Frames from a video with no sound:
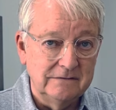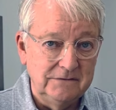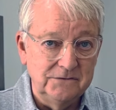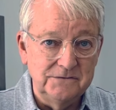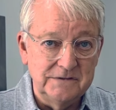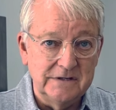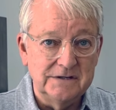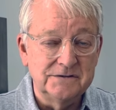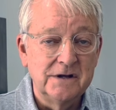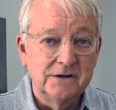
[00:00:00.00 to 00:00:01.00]
use
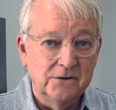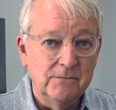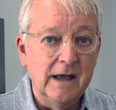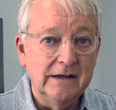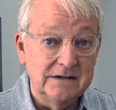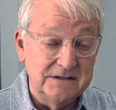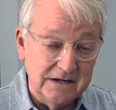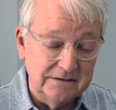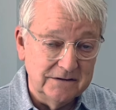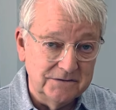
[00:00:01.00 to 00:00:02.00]
this, go back and
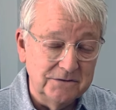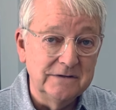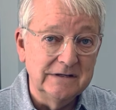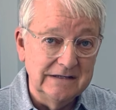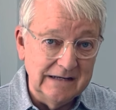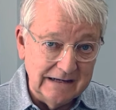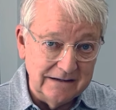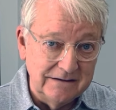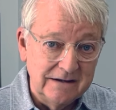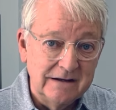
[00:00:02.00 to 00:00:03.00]
check the tooth
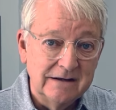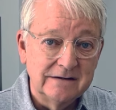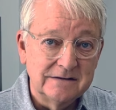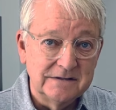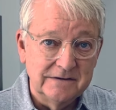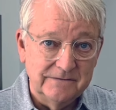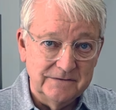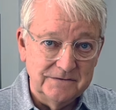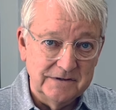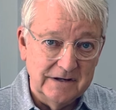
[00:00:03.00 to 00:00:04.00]
again to see if
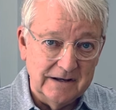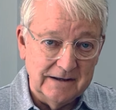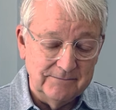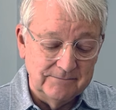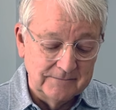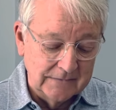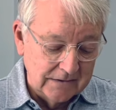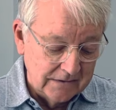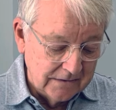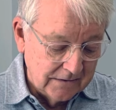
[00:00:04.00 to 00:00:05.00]
there's decay.
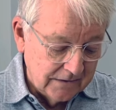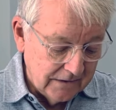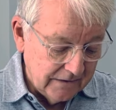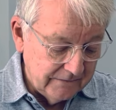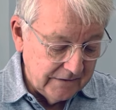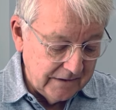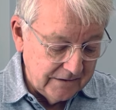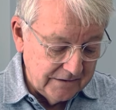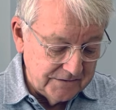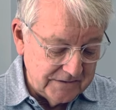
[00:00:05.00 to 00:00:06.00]
Cool. Other
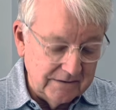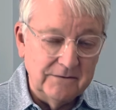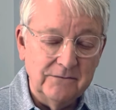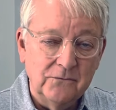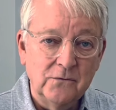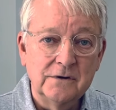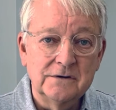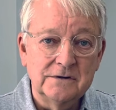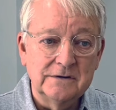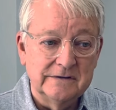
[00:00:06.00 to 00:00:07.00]
areas that
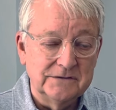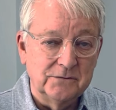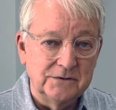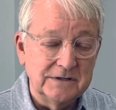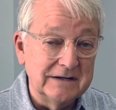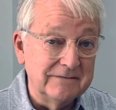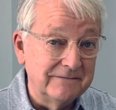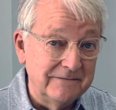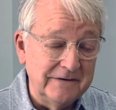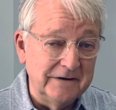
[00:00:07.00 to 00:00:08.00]
work, this works
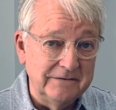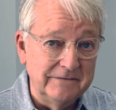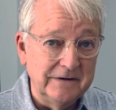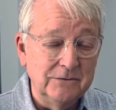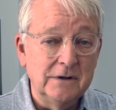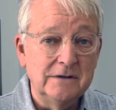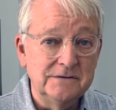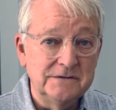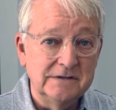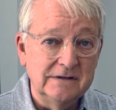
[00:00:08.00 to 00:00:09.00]
very, very well
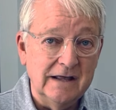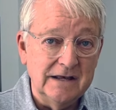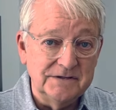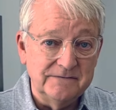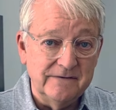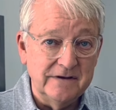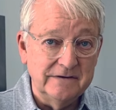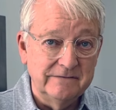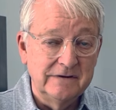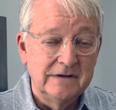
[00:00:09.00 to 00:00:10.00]
is in class
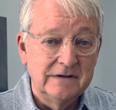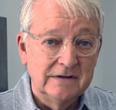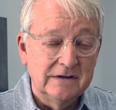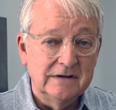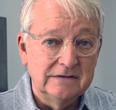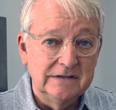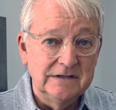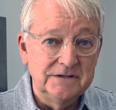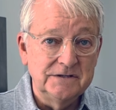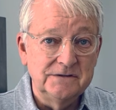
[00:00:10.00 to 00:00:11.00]
five uh,
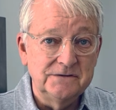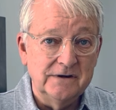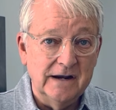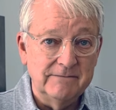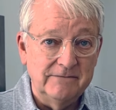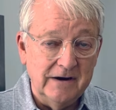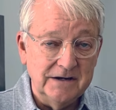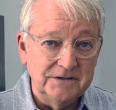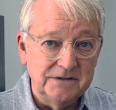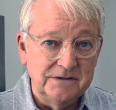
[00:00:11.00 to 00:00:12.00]
lesions or
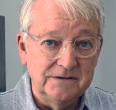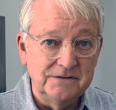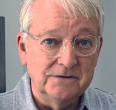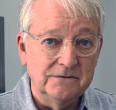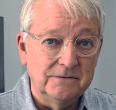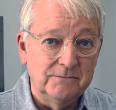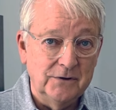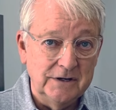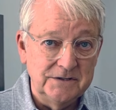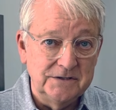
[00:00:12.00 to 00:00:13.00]
abfractions or
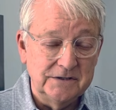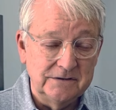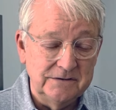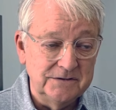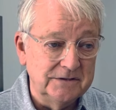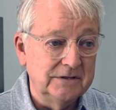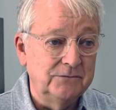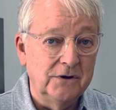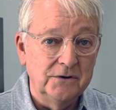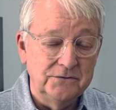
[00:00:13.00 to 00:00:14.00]
abrasions,
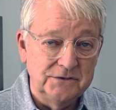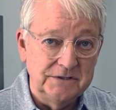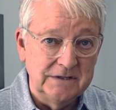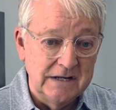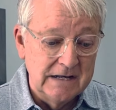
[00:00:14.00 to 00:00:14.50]
erosion,